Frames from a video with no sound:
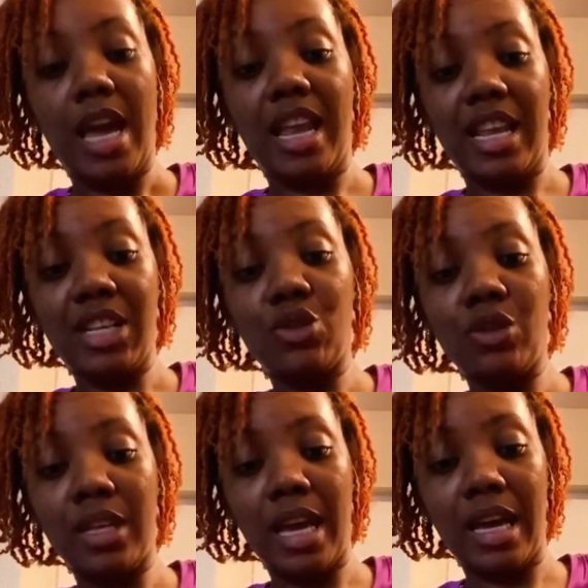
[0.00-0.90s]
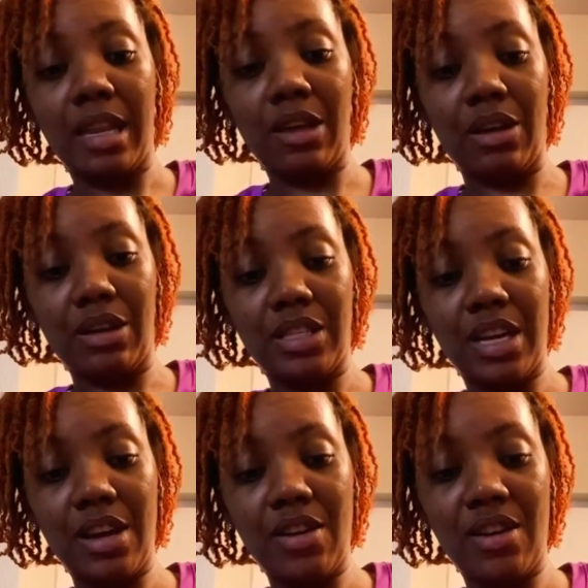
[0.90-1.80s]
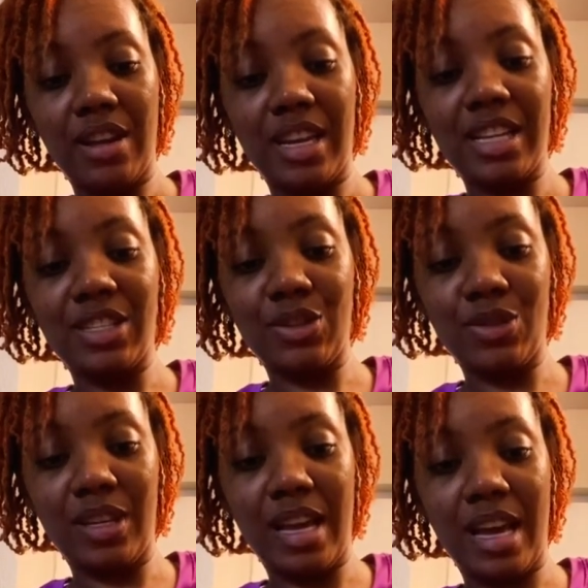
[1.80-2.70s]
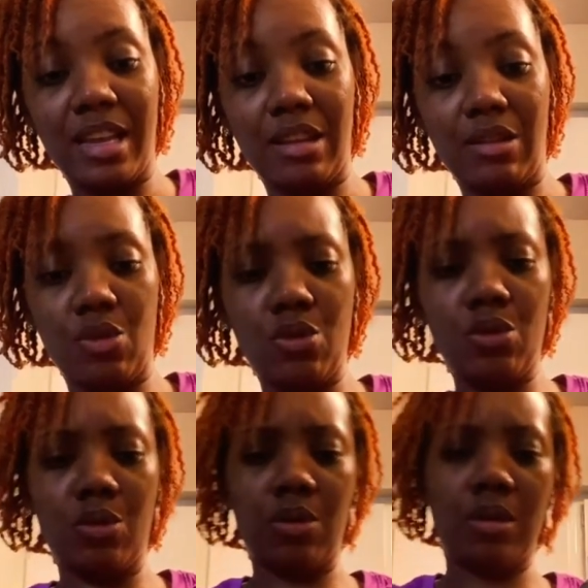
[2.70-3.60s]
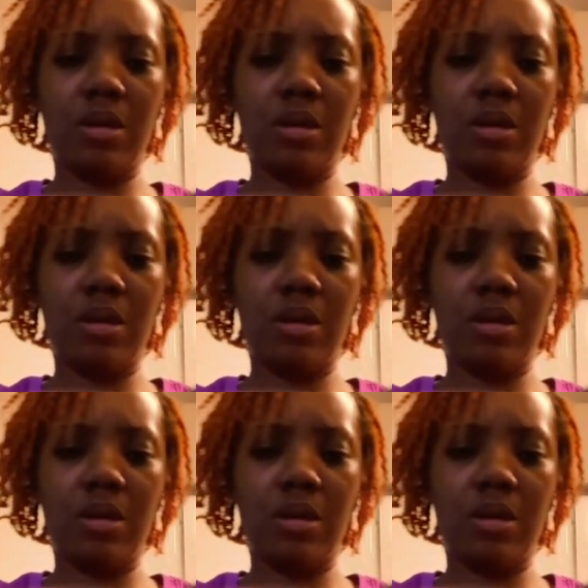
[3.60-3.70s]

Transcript: And that's usually how it look, child. That's usually how, ooh,